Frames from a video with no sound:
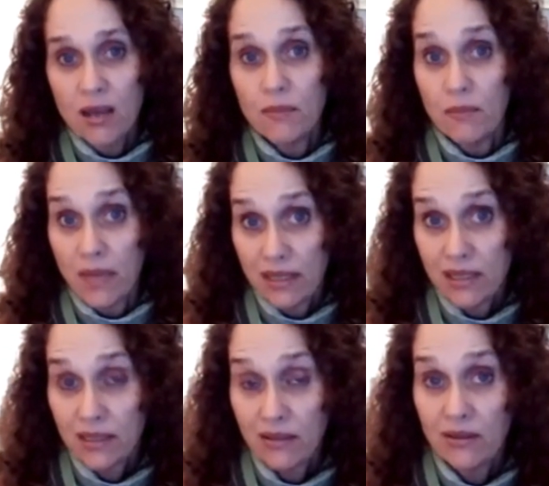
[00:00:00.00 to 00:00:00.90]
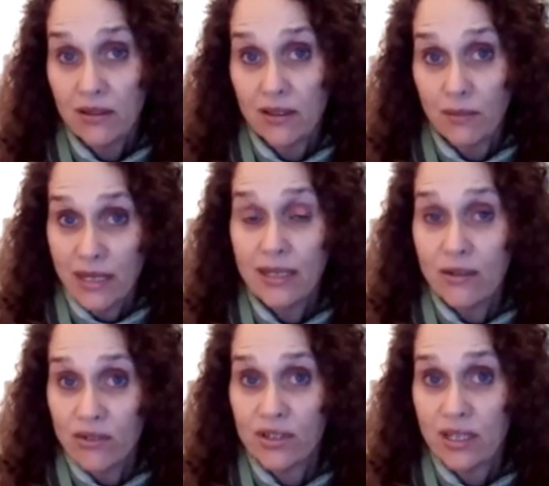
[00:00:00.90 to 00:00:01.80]

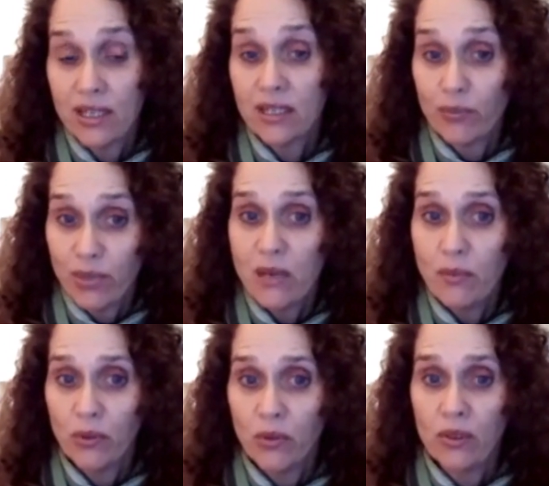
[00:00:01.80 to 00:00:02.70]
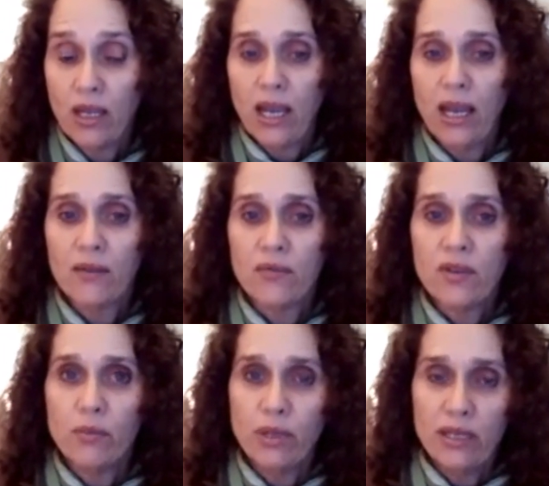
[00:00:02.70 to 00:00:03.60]
Mentally resilient people have
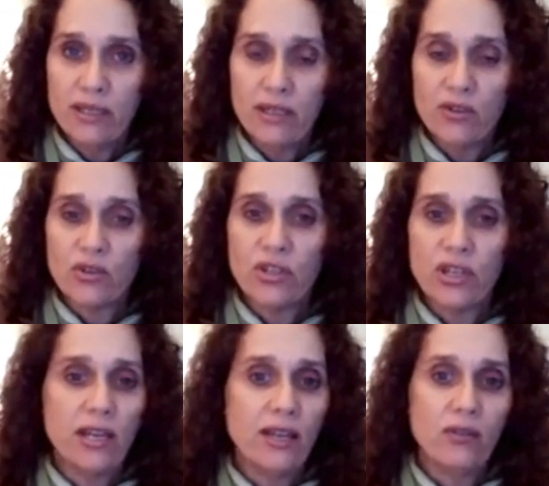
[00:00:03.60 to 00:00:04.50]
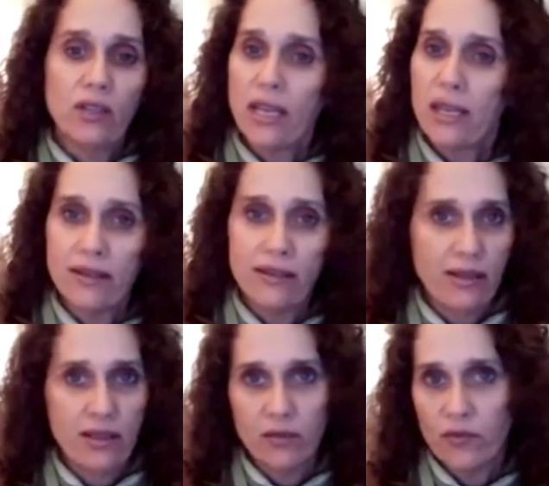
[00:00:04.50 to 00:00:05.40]
the ability to stay level-headed
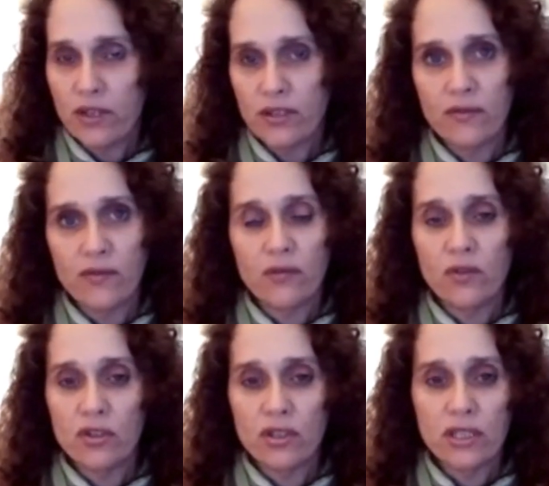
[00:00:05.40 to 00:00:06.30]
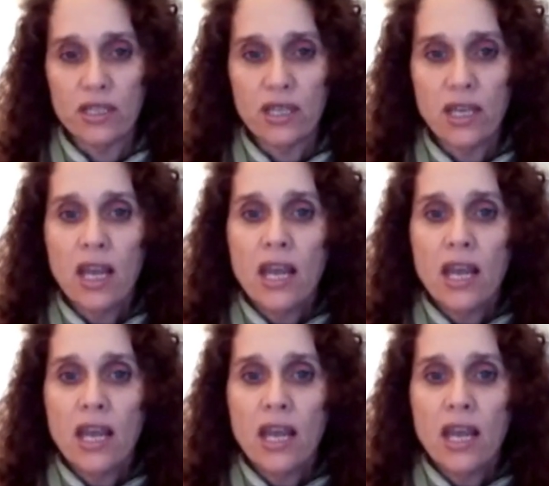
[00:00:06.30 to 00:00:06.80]
in the face of adversity.